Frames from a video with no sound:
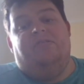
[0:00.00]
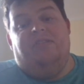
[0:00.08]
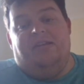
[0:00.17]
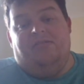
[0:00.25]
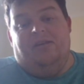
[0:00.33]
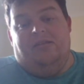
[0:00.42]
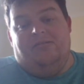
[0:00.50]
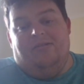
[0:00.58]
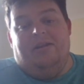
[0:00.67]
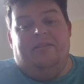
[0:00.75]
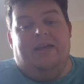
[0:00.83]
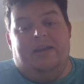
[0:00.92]
60. So I
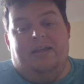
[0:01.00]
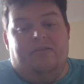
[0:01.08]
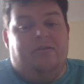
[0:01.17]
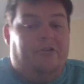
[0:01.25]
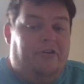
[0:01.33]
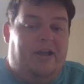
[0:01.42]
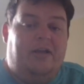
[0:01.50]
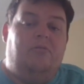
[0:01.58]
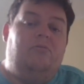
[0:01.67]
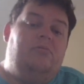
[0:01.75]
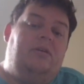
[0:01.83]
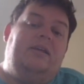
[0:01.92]
know that interior
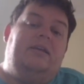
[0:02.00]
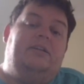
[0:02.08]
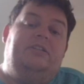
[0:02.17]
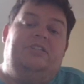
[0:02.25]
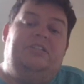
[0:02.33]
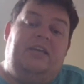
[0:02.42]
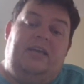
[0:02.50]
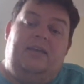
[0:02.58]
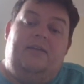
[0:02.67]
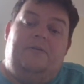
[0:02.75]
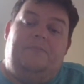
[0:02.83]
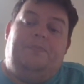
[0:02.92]
angle
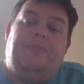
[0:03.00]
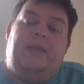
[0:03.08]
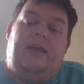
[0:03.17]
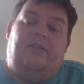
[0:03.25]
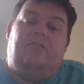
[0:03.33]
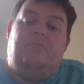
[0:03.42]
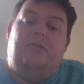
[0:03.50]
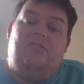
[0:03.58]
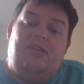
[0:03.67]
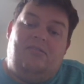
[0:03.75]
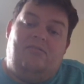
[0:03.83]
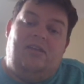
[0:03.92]
C has to be
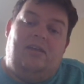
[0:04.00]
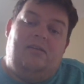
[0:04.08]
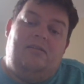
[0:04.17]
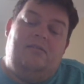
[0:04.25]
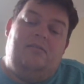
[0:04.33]
60.